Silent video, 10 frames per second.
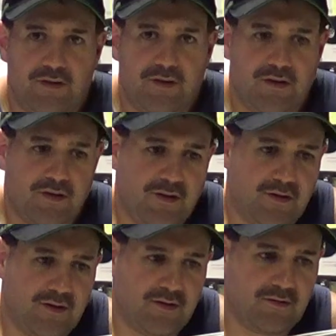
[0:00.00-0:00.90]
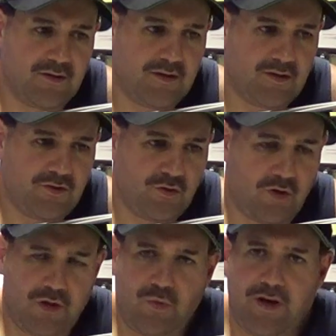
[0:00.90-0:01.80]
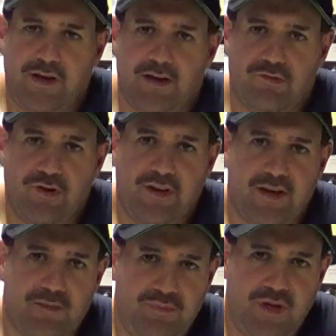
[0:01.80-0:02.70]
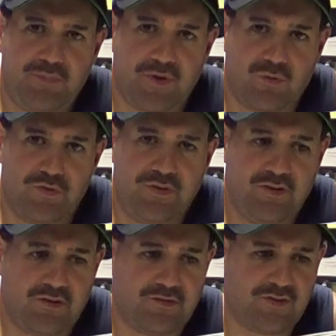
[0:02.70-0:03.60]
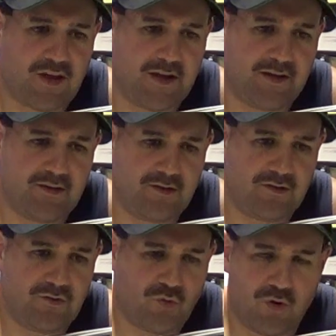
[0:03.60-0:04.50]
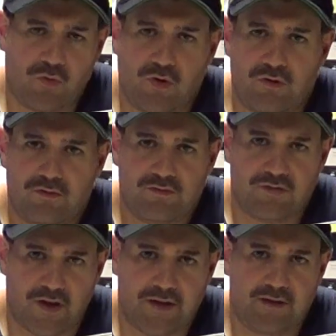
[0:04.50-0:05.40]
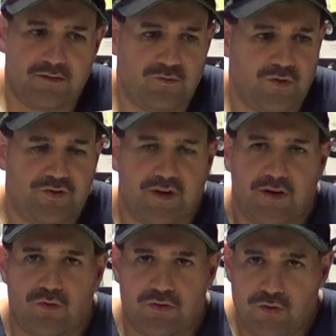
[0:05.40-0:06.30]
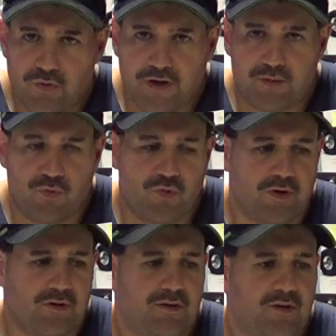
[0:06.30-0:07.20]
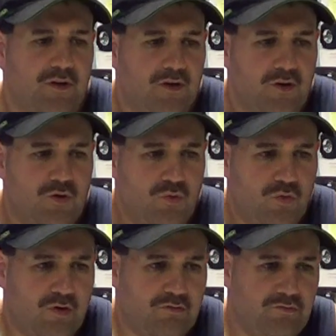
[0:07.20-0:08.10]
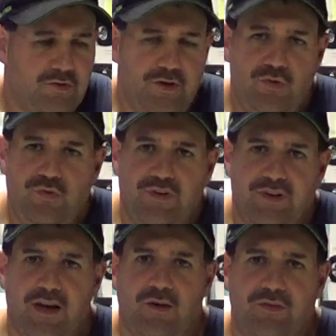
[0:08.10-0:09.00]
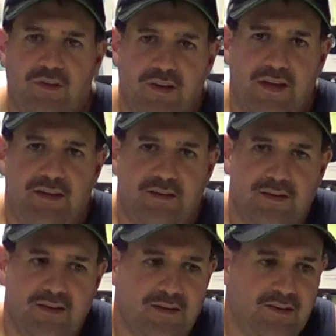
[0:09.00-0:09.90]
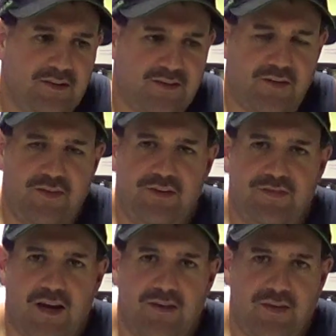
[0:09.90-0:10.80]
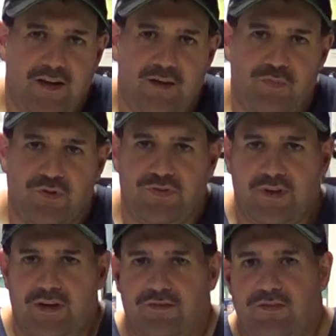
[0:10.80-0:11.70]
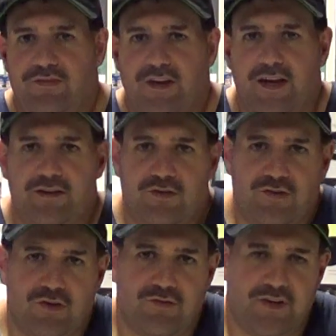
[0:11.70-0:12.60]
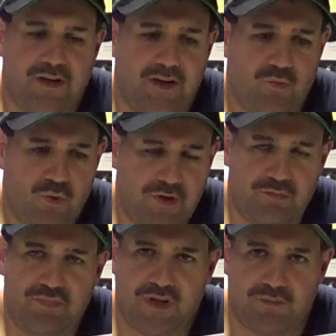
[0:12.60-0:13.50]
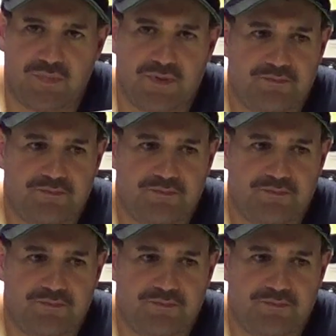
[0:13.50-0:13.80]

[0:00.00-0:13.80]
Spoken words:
And The only way to get rid of that beeping was either to fly it in a normal flight, which I don't do anymore, or reduce it down to like 75–80% of a flat curve, and then it wouldn't beep.